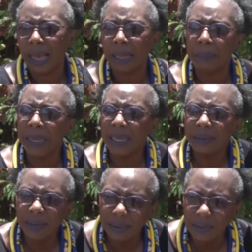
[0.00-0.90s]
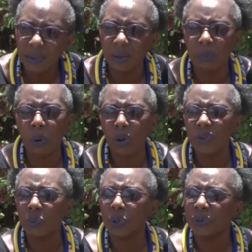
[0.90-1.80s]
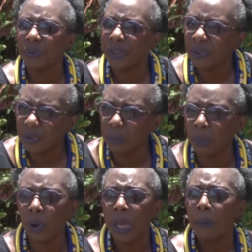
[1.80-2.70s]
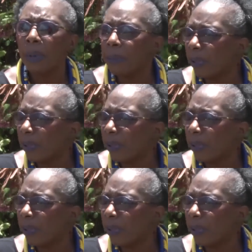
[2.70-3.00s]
and being decent. Boys were decent. My